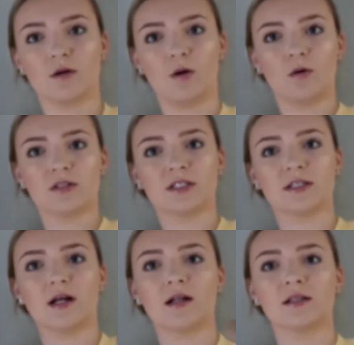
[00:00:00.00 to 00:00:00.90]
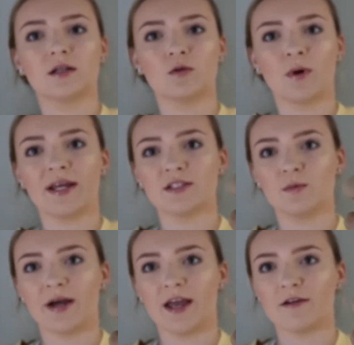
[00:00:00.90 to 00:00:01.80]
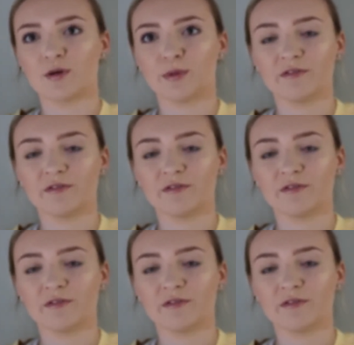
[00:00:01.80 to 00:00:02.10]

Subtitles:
hold it a little ways away from your